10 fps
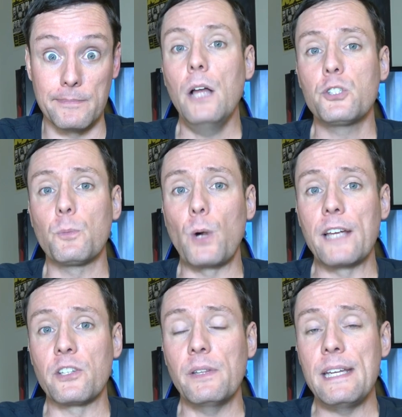
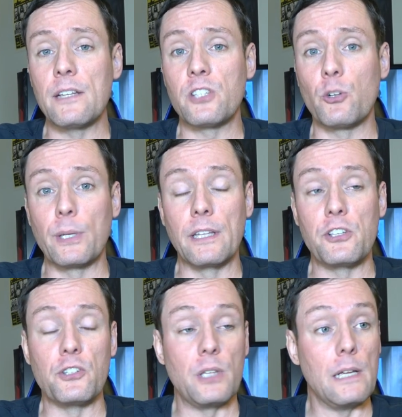Unsurprisingly, considering this
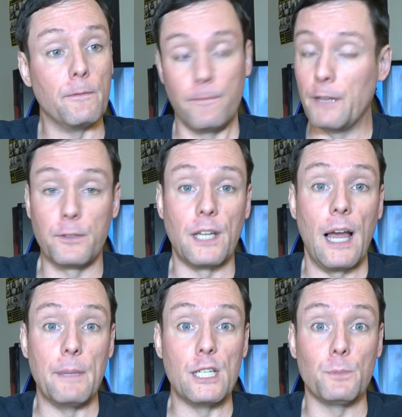is the fifth
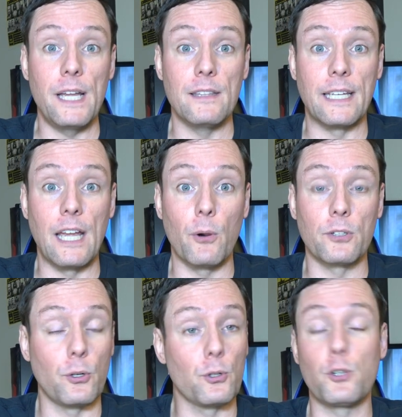time he's played the
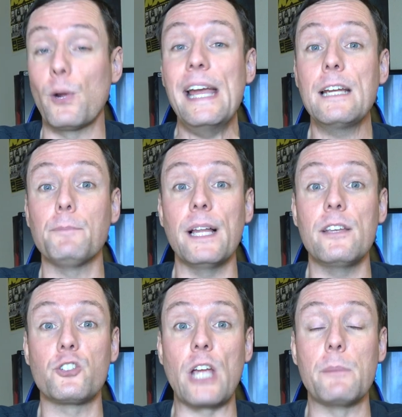character, Craig
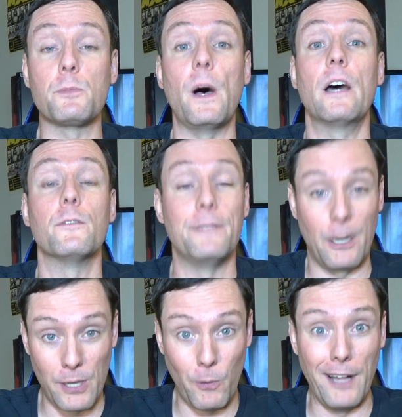plays James Bond
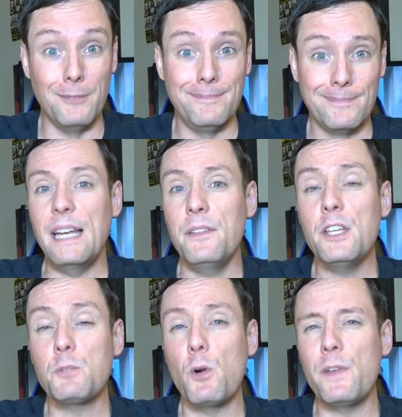very well. And in
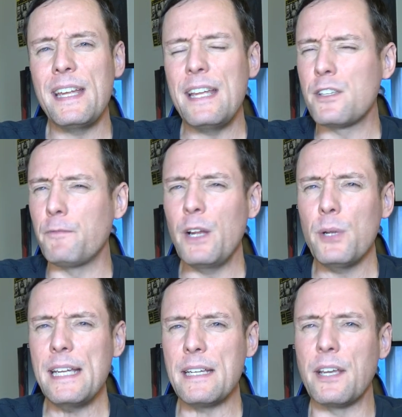this movie, he's a
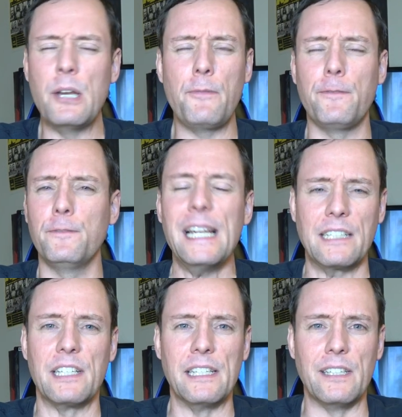very
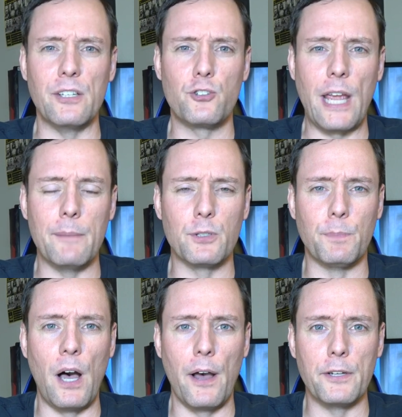conflicted James
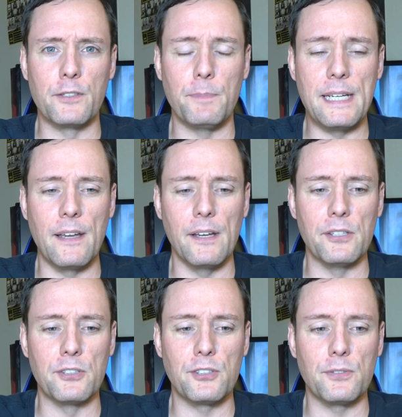Bond,
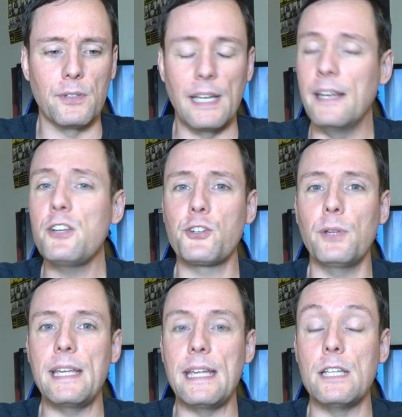because
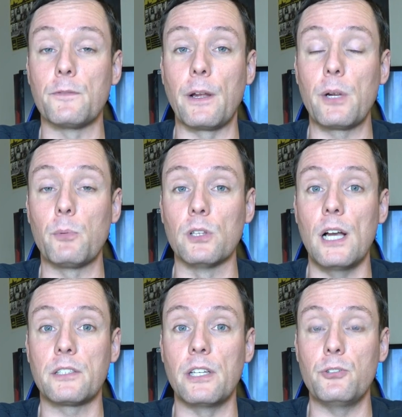initially he's very
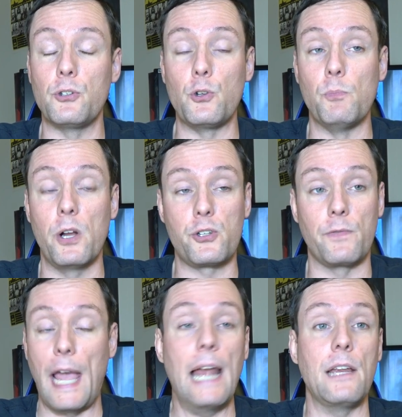reluctant to do much
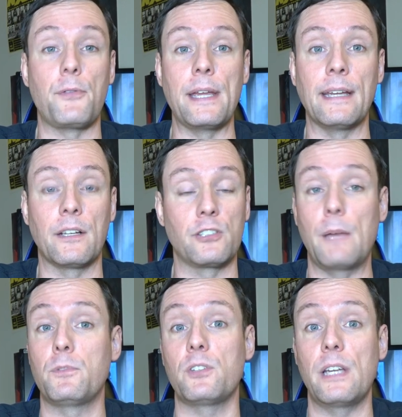of anything
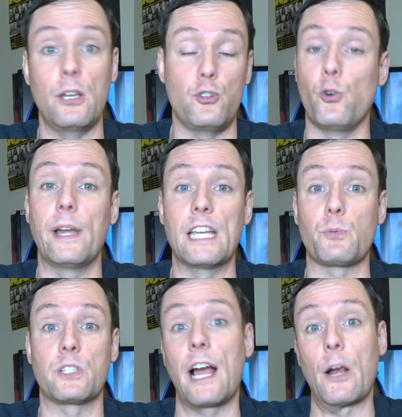except enjoy his
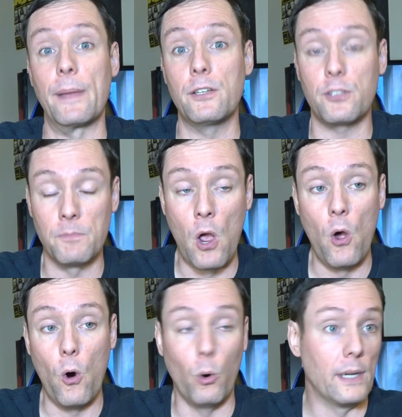retirement,
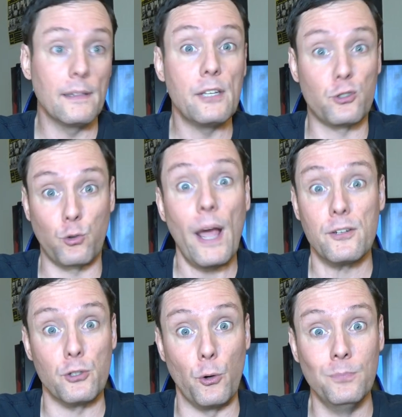or at least try
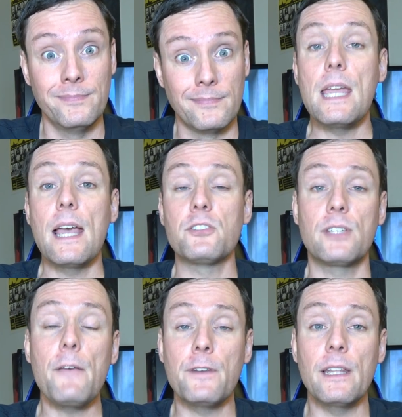to, he has
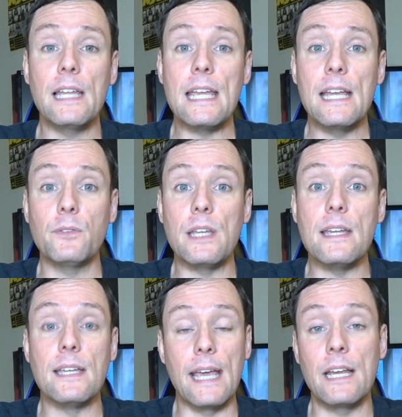definitely hit
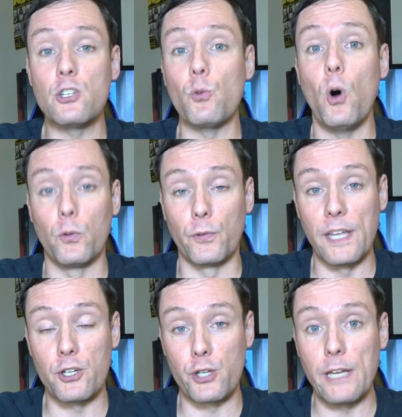the getting too old for
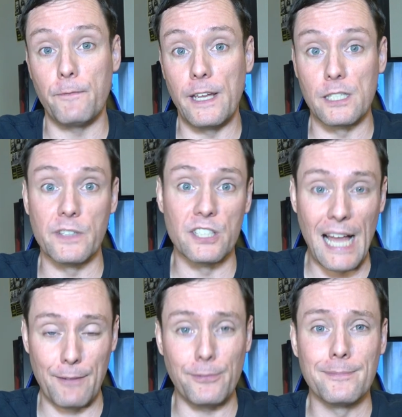this shit phase of his
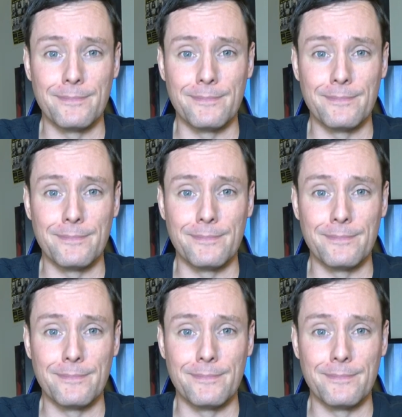life.